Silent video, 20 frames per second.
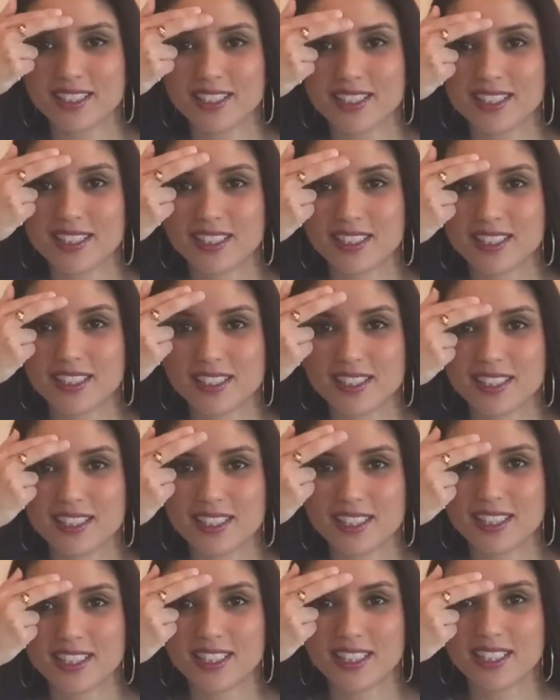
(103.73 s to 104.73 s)

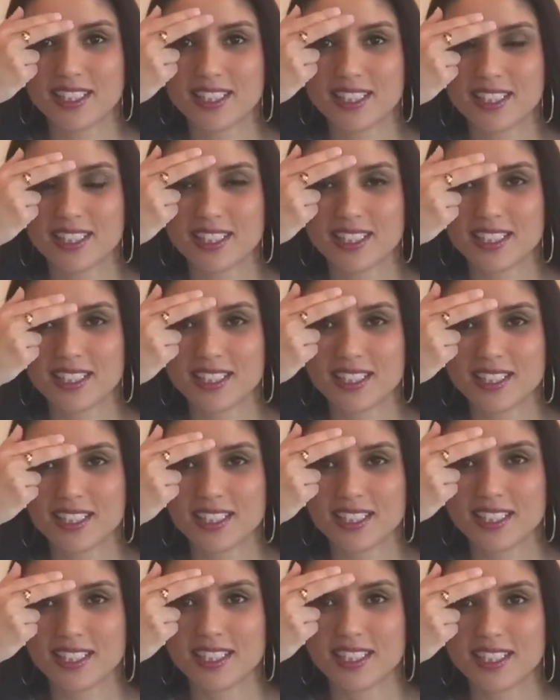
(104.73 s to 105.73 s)

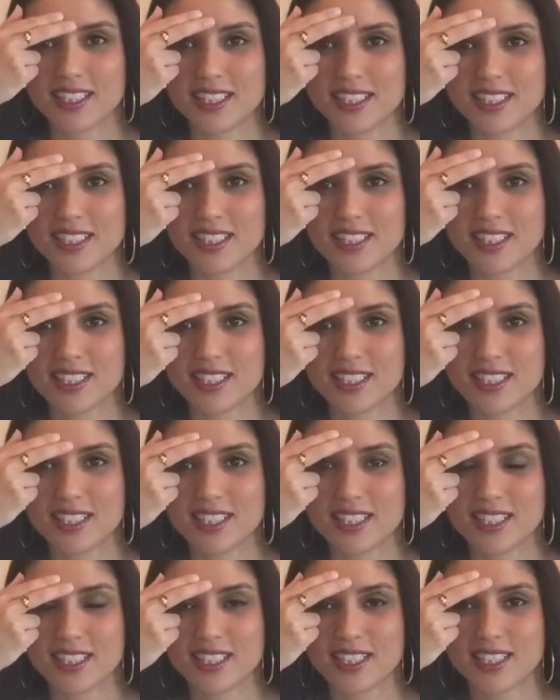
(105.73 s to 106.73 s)

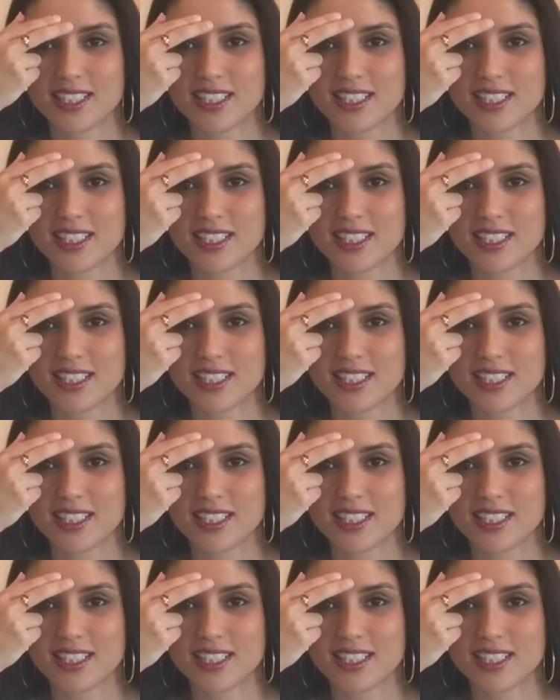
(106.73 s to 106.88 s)
(silence)